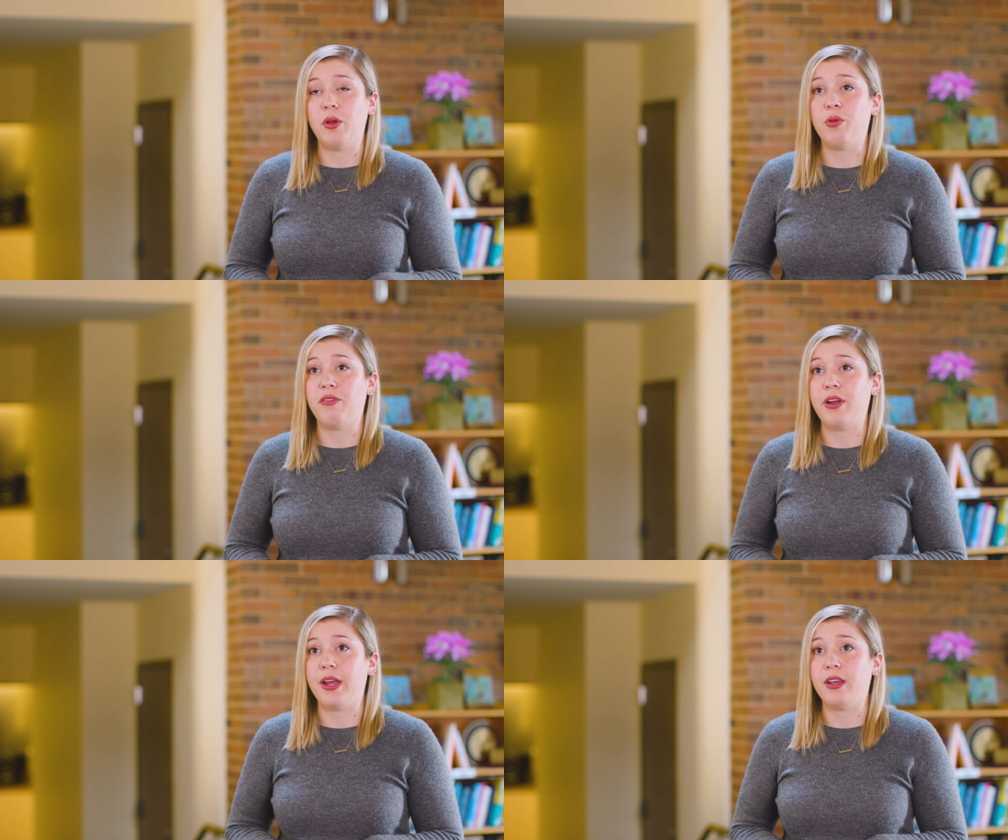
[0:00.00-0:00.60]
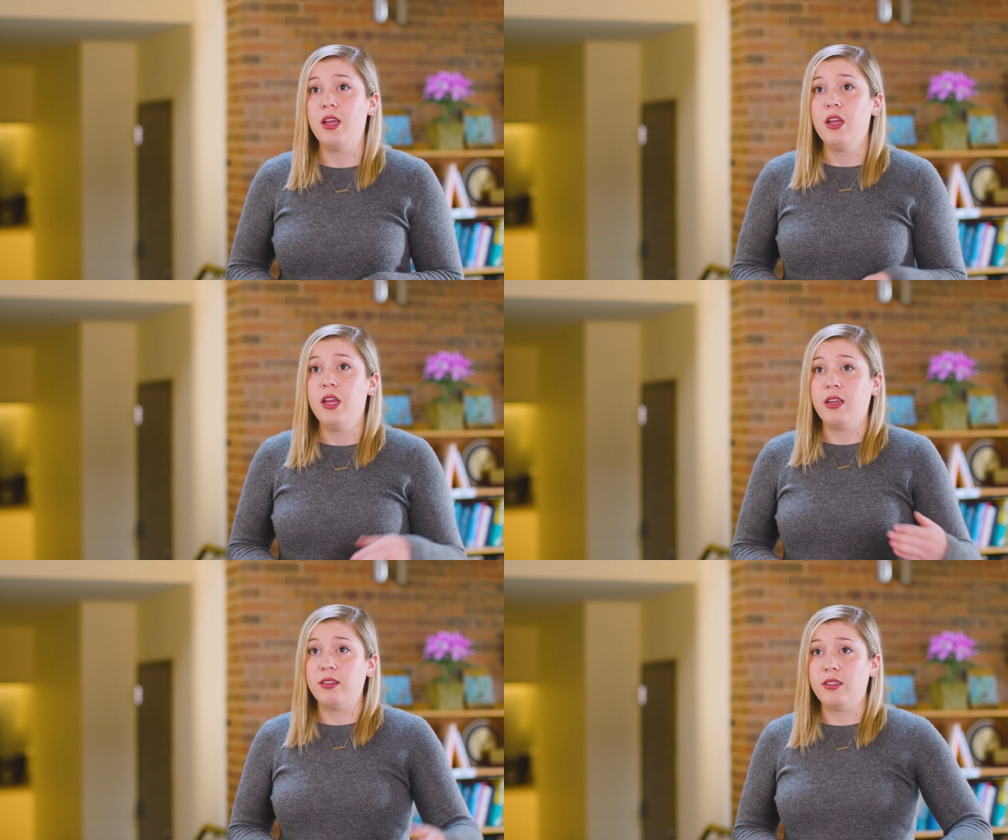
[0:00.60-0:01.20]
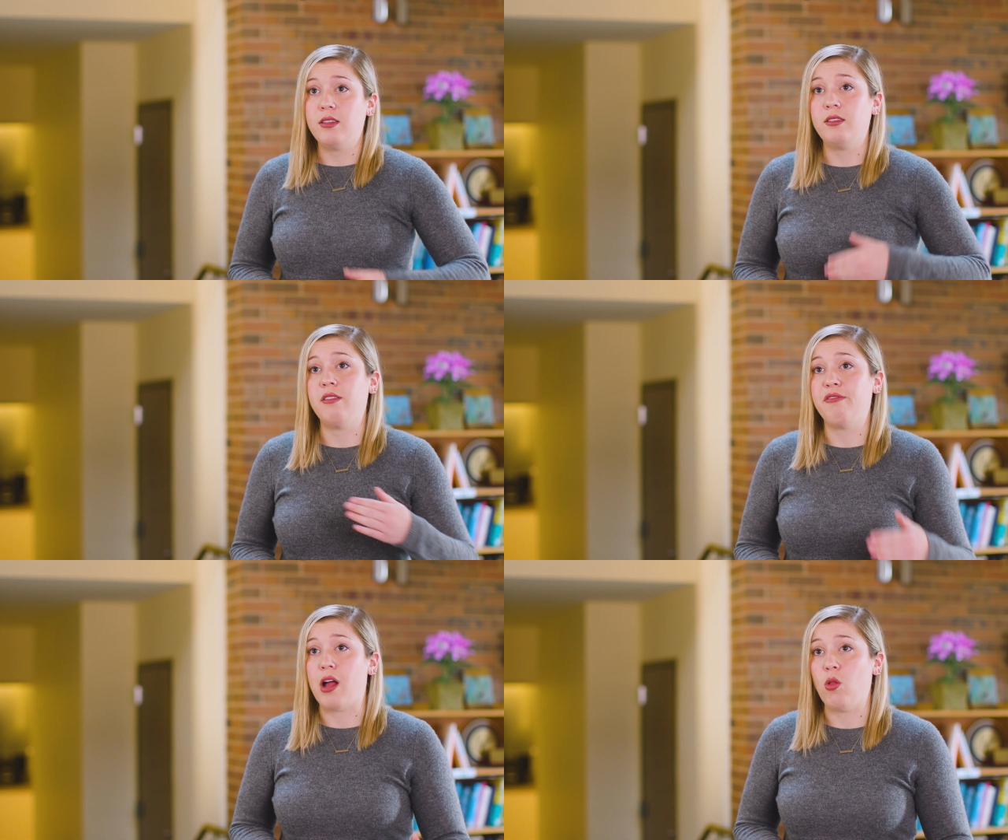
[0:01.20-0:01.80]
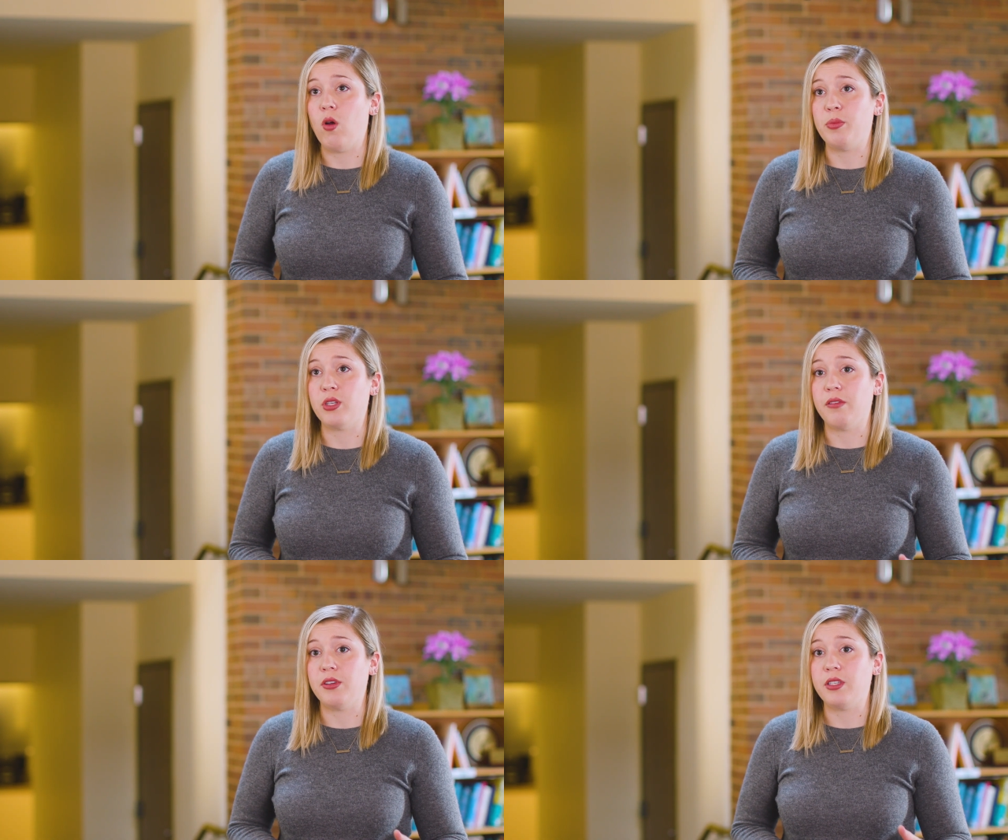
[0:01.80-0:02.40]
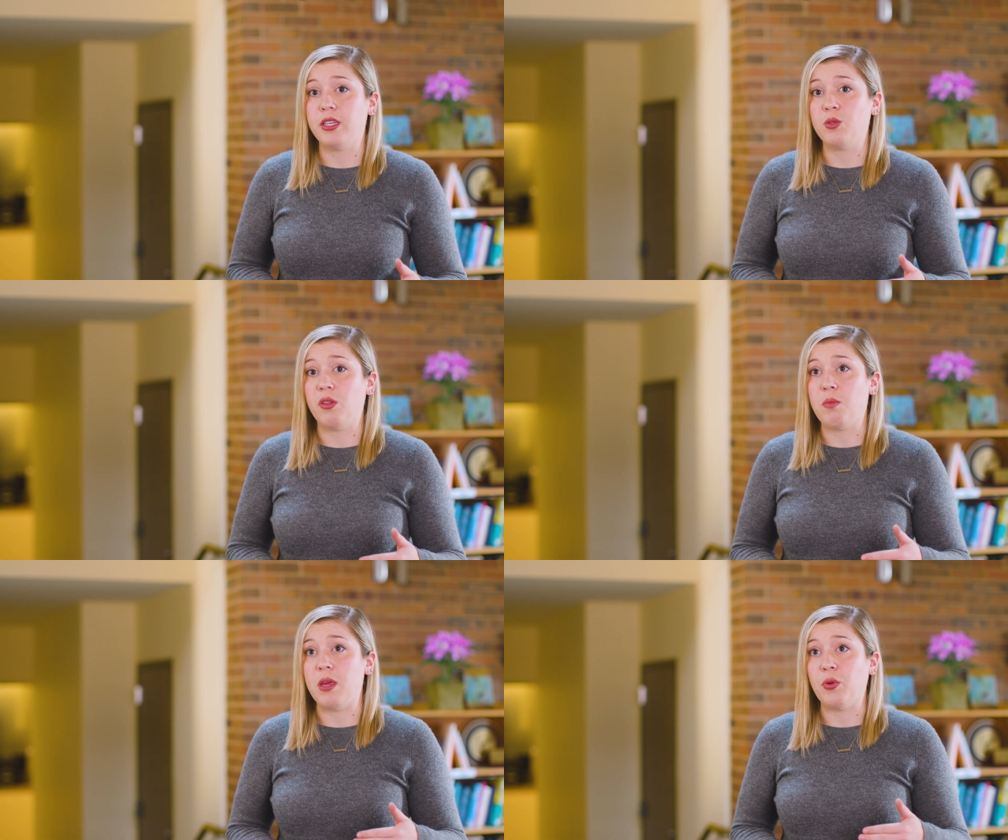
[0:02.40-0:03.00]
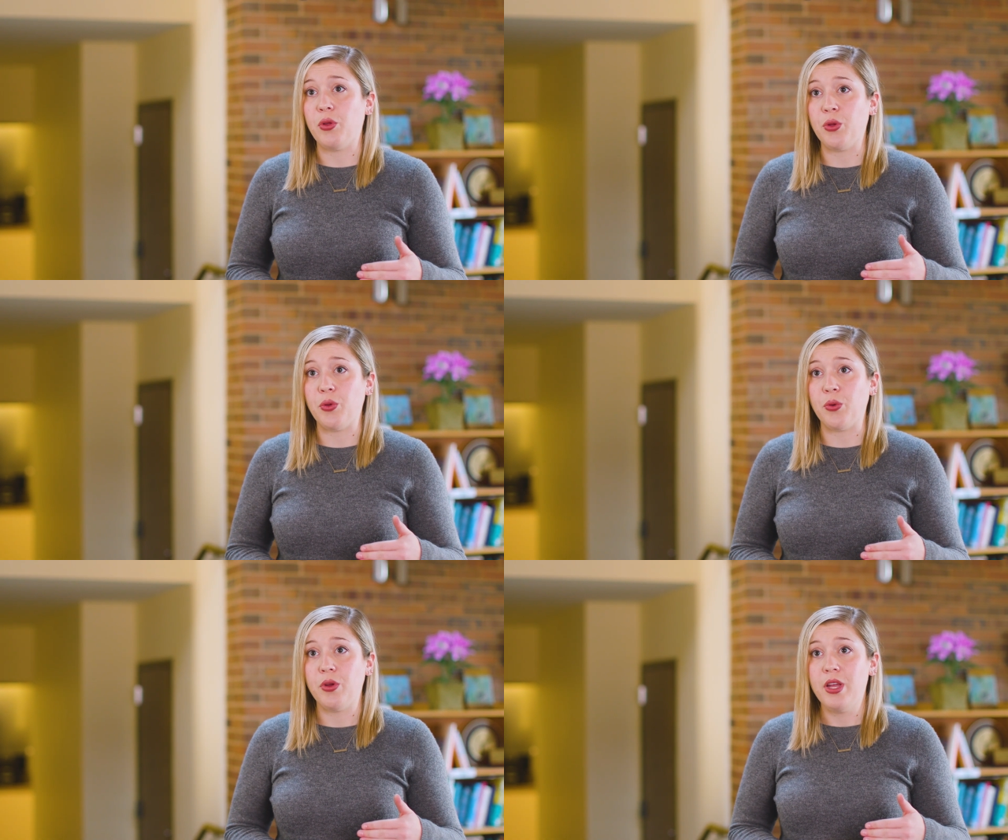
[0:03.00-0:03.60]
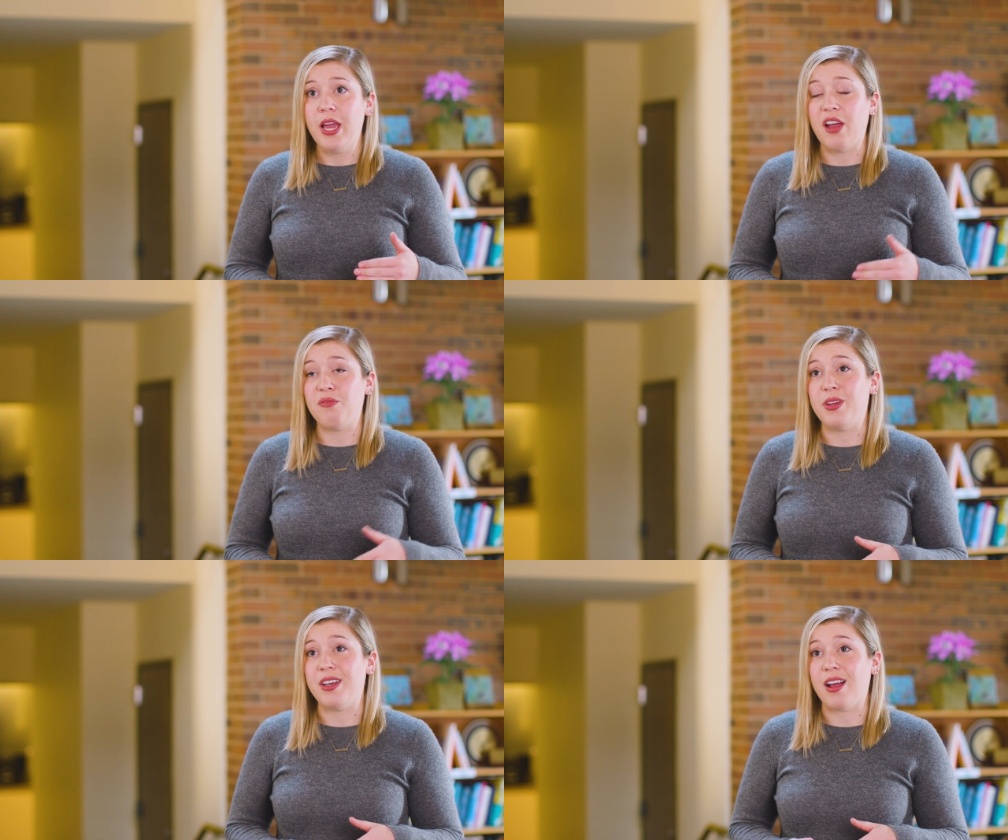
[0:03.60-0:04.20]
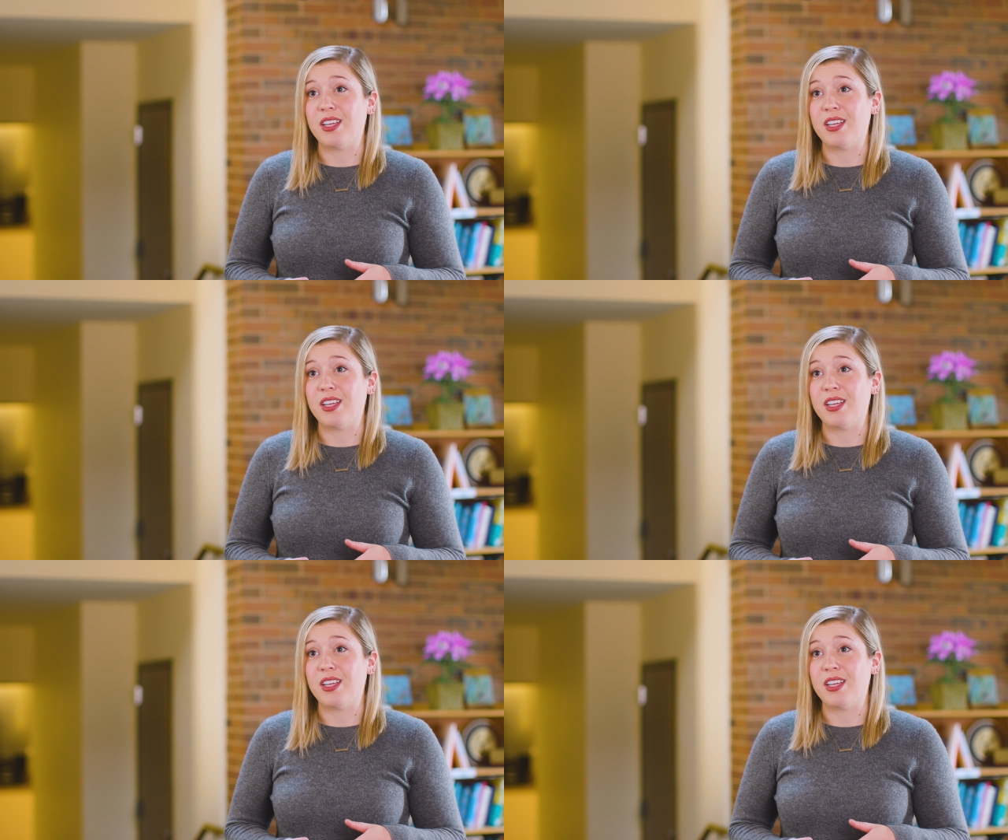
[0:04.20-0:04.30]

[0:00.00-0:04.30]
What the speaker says: where we provide consistent follow-up services with people who have been